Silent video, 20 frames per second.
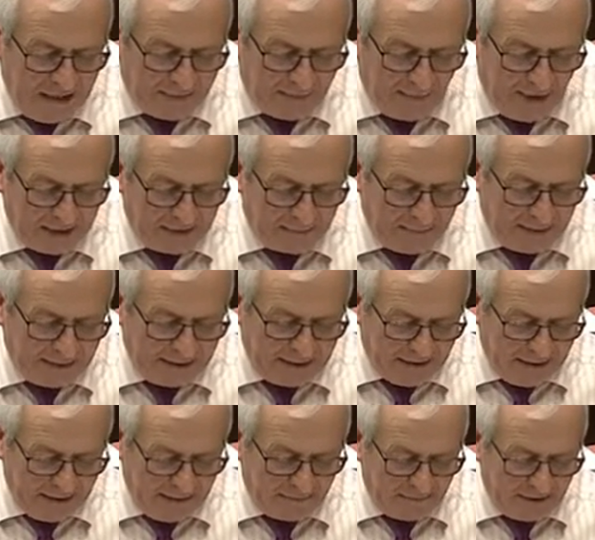followed by
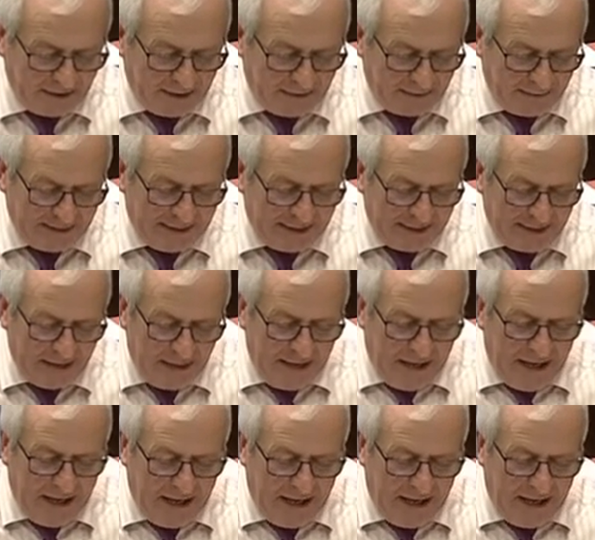MDMA,